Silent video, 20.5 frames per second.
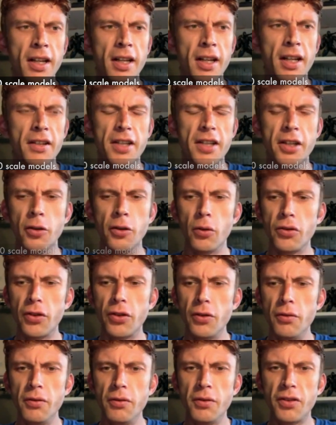Mm-hmm. They're not
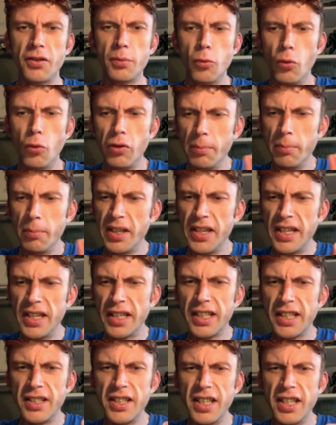too small and
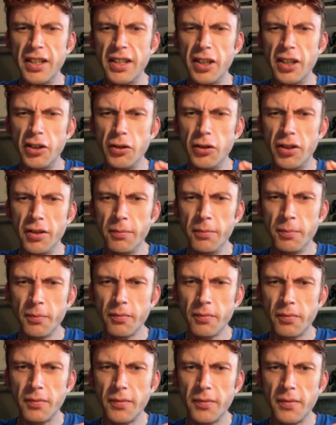pernickety that you
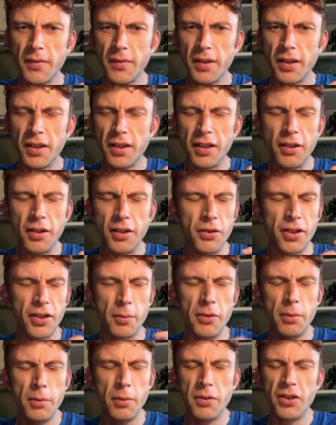can.
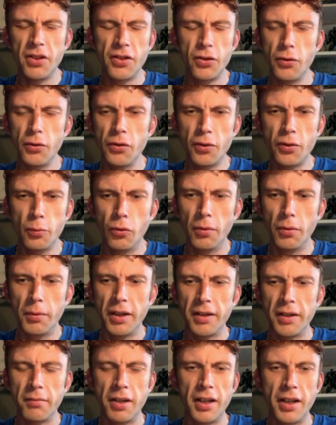Some of them are just too small.
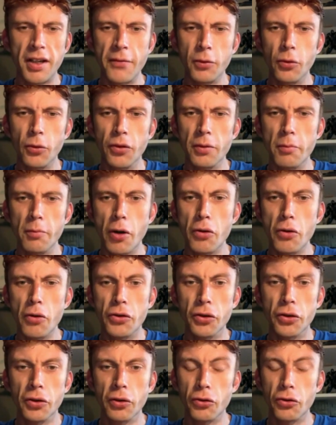I, I haven't got the
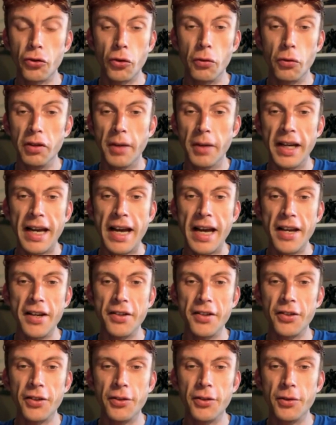motor control in my
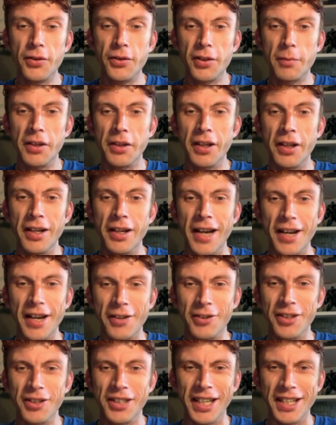hands to do some of the
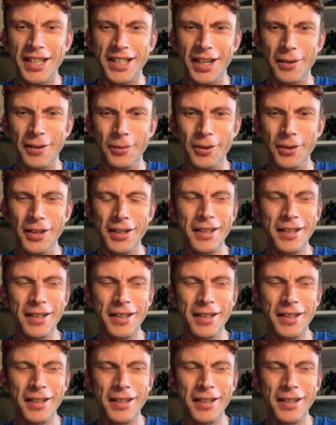extra detail.